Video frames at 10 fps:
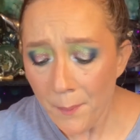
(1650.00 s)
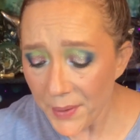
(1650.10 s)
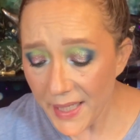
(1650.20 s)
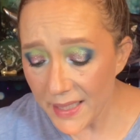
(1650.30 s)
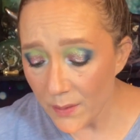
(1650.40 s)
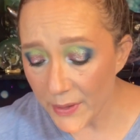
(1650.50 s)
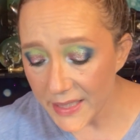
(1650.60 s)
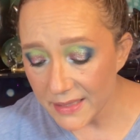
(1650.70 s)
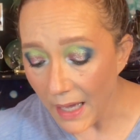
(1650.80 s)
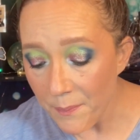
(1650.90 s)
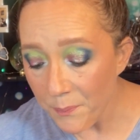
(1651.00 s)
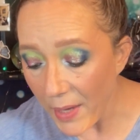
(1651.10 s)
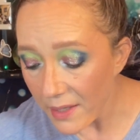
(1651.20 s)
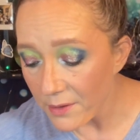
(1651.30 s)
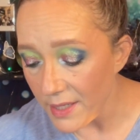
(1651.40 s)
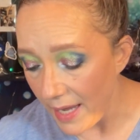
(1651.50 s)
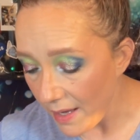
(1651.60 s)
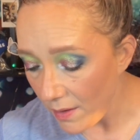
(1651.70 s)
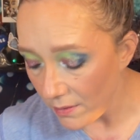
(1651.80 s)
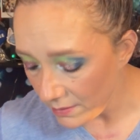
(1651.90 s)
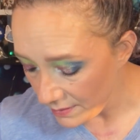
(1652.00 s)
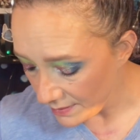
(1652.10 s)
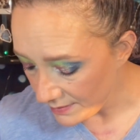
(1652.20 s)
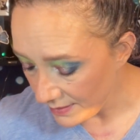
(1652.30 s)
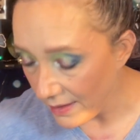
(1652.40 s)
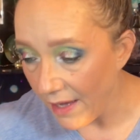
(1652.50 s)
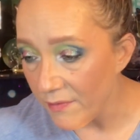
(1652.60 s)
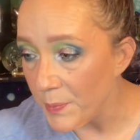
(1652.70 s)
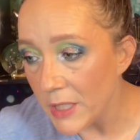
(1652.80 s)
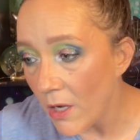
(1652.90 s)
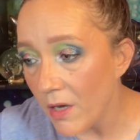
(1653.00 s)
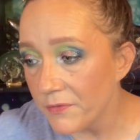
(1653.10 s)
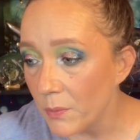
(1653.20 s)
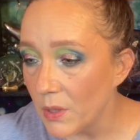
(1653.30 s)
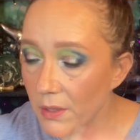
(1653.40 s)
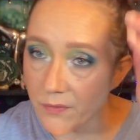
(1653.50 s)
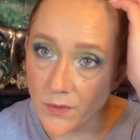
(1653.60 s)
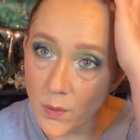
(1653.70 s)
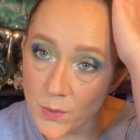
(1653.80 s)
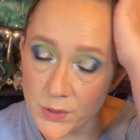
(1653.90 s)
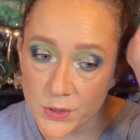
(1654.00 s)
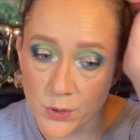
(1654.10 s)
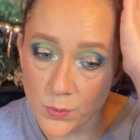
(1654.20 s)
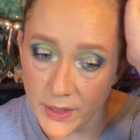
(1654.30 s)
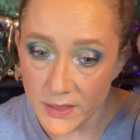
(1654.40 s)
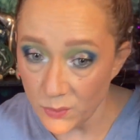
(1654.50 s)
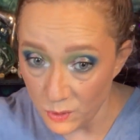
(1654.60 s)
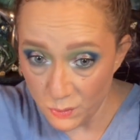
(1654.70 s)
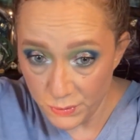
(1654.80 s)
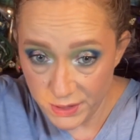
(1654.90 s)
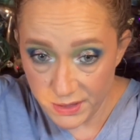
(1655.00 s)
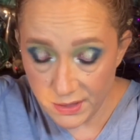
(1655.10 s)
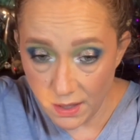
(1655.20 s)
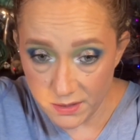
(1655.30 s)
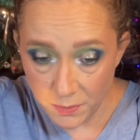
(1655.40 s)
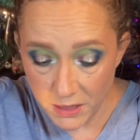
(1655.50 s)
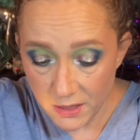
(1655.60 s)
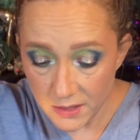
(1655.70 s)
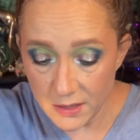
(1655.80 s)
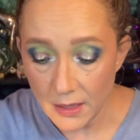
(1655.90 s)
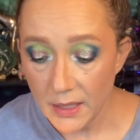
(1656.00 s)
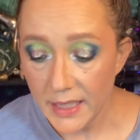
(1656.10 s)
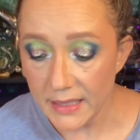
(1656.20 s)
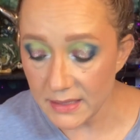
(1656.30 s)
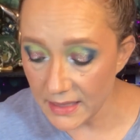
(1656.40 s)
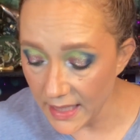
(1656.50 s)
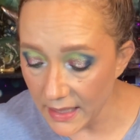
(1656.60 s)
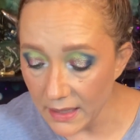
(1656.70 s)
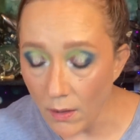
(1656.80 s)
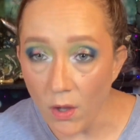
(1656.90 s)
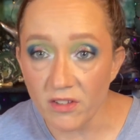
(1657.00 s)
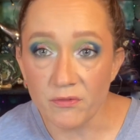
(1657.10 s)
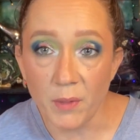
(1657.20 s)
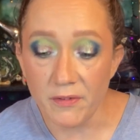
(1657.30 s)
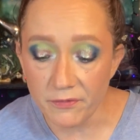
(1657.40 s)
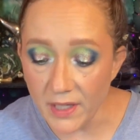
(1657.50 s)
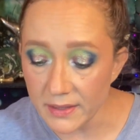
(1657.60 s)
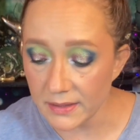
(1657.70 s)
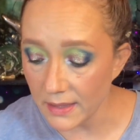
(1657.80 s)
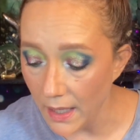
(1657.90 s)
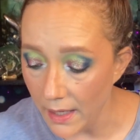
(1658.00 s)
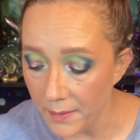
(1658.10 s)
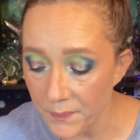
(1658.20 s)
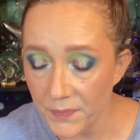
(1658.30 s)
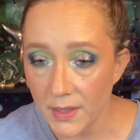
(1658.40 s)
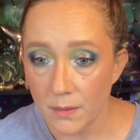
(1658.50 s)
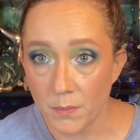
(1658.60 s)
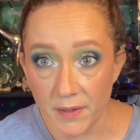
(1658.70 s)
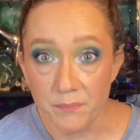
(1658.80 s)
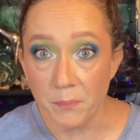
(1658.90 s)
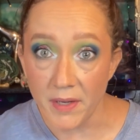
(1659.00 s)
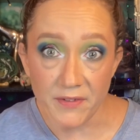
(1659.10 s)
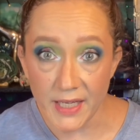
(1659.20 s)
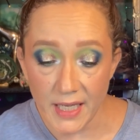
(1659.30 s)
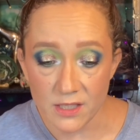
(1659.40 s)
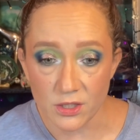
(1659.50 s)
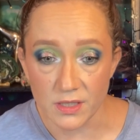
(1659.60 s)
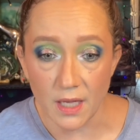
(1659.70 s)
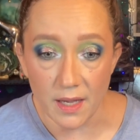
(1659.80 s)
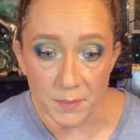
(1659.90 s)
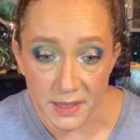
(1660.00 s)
But anyways, I'm better now. I've been off of work for almost 2 weeks, which really sucks because it's taking all of my flex time, my vacation time.